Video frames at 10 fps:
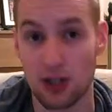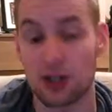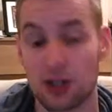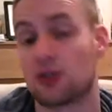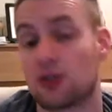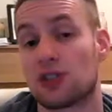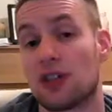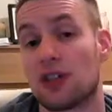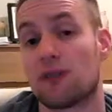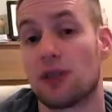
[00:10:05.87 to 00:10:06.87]
so I'm going to
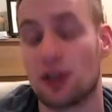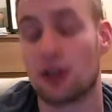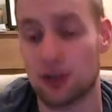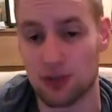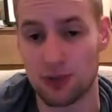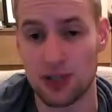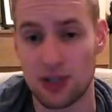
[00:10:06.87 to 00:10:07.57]
save my enhancements.